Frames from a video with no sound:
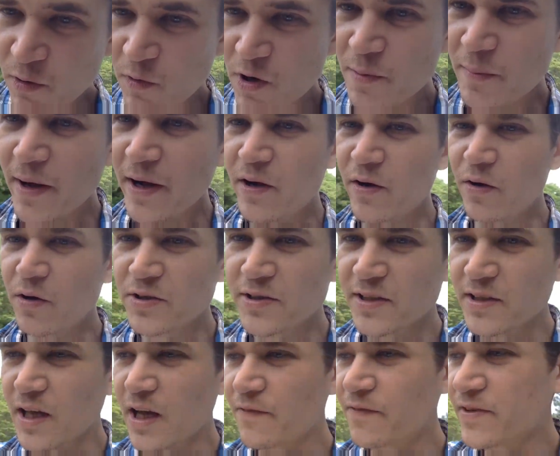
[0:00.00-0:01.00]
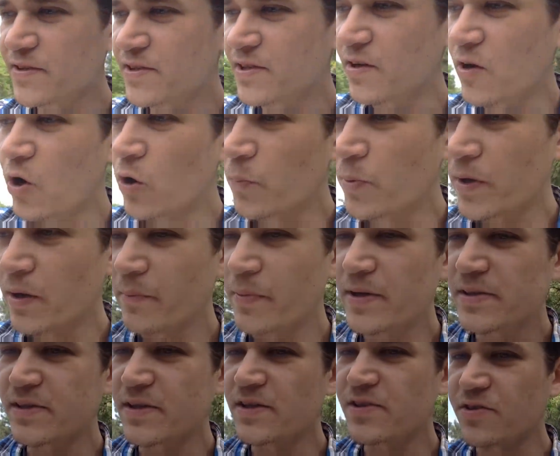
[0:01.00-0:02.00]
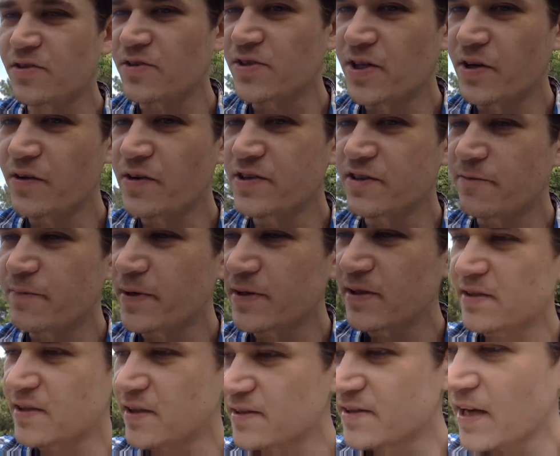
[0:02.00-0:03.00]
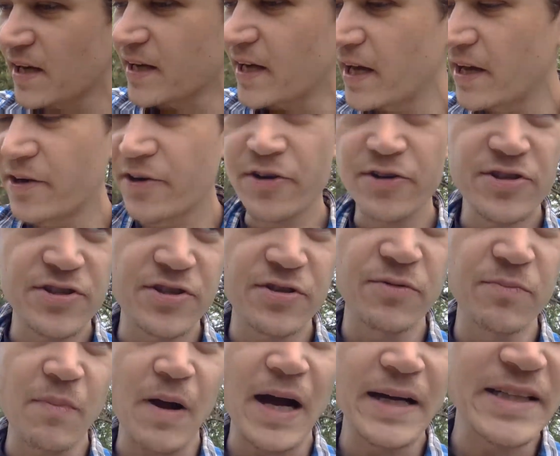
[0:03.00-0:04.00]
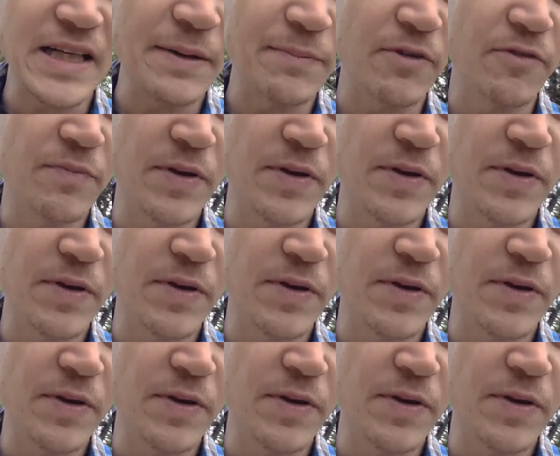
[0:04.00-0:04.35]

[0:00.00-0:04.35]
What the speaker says: one of my goals in life is to open a business or a series of businesses that caters to my type of